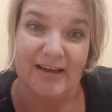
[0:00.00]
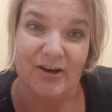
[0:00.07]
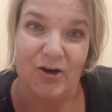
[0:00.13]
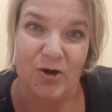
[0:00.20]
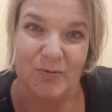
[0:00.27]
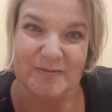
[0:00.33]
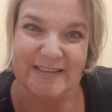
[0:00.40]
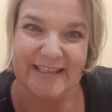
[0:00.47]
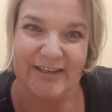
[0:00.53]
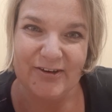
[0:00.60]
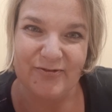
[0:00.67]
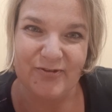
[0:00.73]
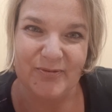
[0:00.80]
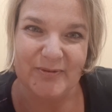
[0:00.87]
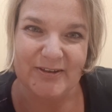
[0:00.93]
Hope to hear
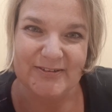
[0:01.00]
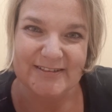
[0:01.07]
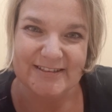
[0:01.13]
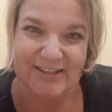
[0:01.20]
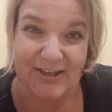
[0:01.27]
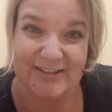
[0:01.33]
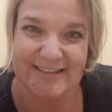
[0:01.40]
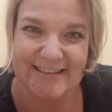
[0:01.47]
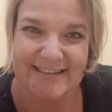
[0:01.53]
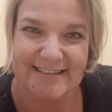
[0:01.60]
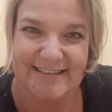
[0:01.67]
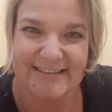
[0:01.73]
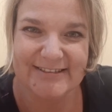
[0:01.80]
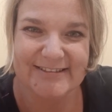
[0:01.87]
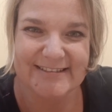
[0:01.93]
from you. Talk to you
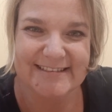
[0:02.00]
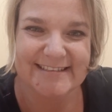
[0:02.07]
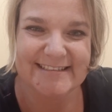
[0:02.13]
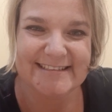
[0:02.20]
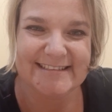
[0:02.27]
soon.